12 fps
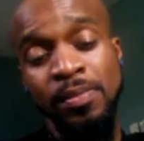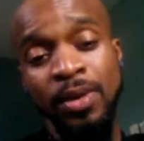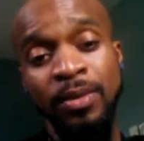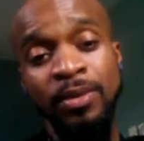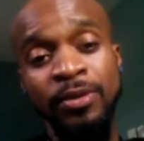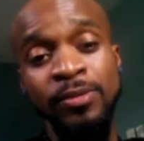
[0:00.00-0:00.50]

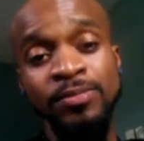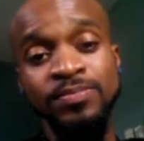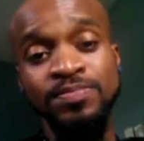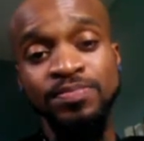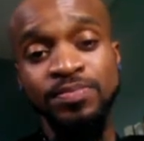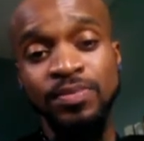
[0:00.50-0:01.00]
I
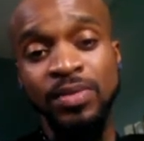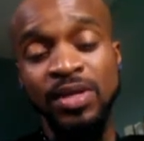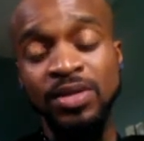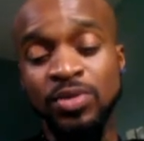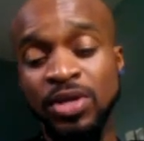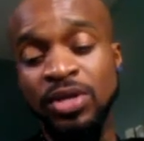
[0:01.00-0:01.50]
mean,
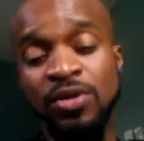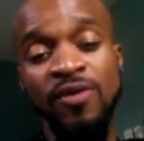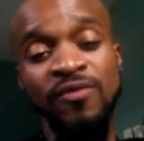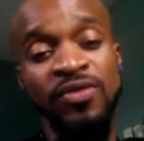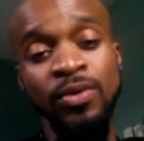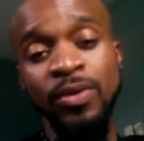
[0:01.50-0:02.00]
getting
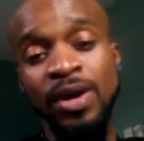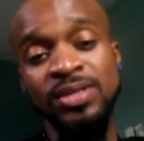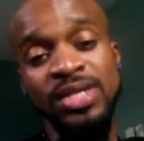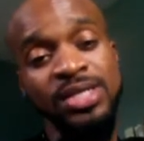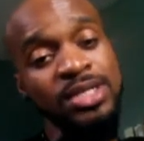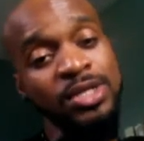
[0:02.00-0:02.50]
off the
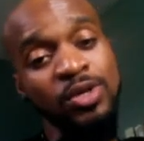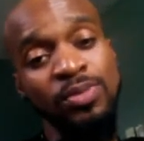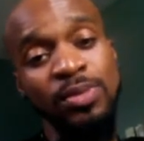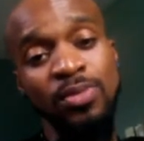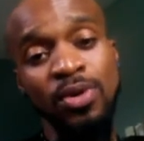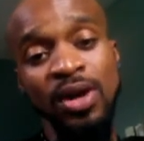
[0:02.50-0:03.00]
ground takes a little
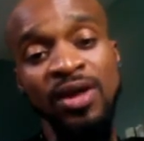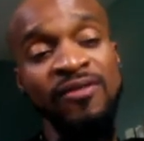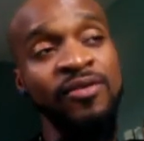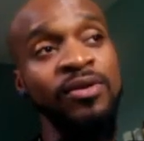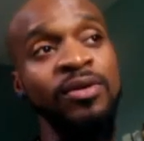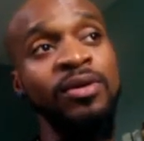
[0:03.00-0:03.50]
bit more
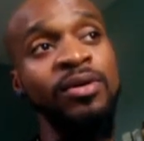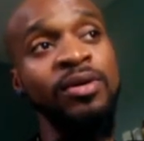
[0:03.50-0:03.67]
effort